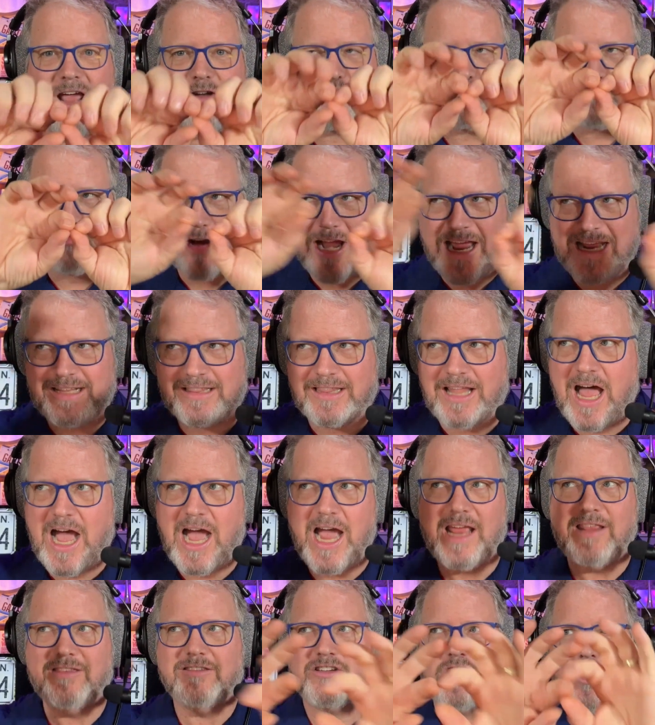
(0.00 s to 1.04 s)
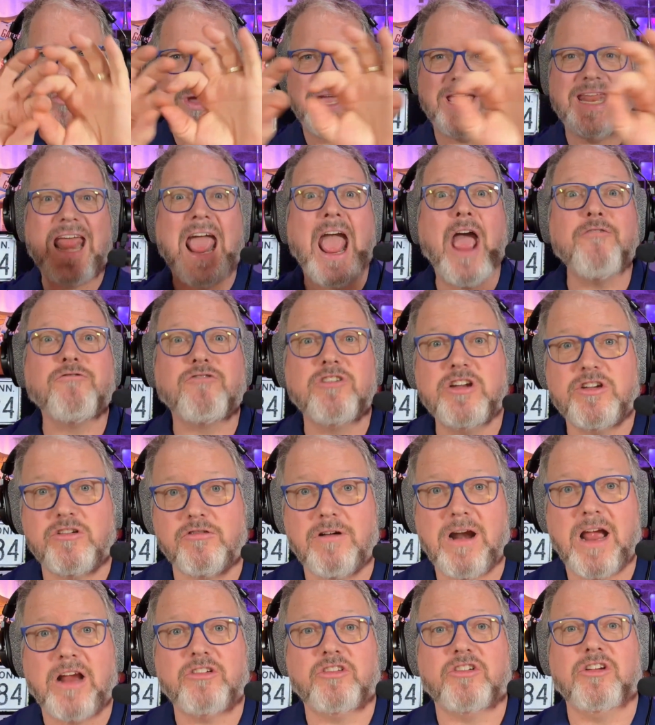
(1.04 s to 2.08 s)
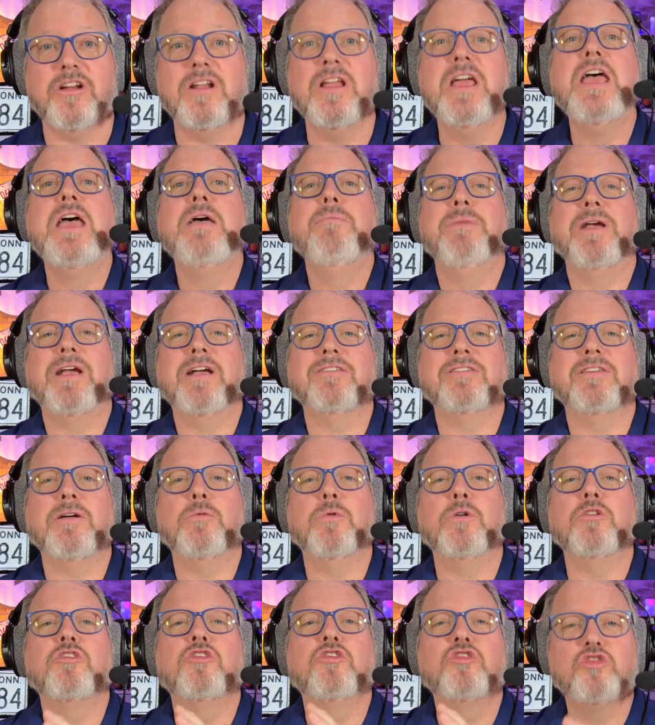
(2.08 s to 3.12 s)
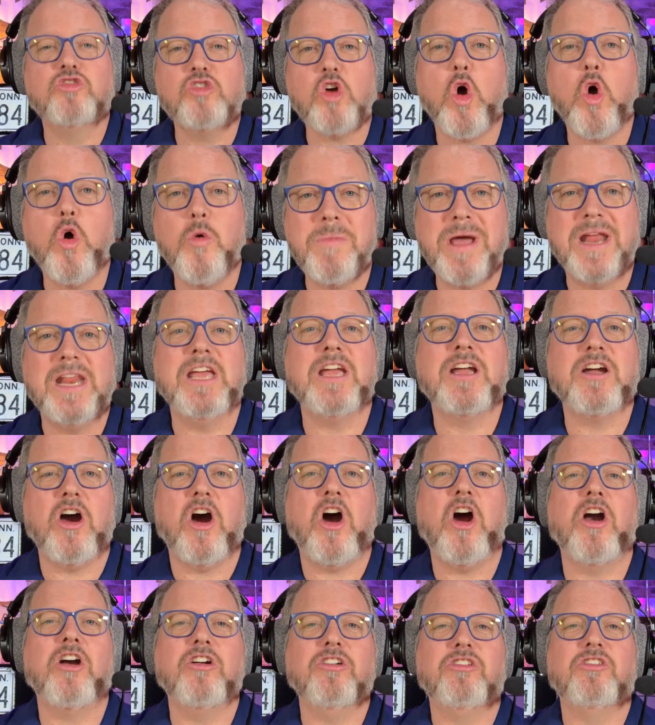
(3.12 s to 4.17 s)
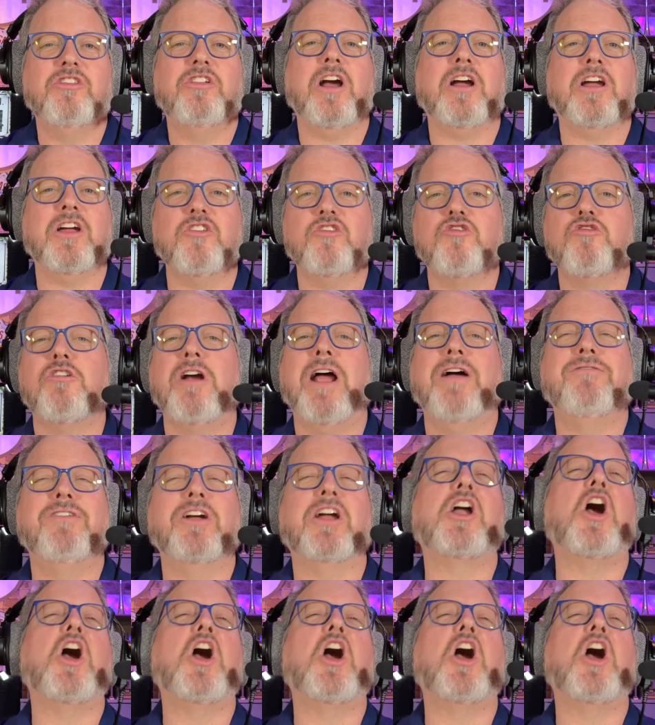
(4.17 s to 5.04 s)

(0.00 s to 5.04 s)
red lines going in every direction because there were so many cars stuck in traffic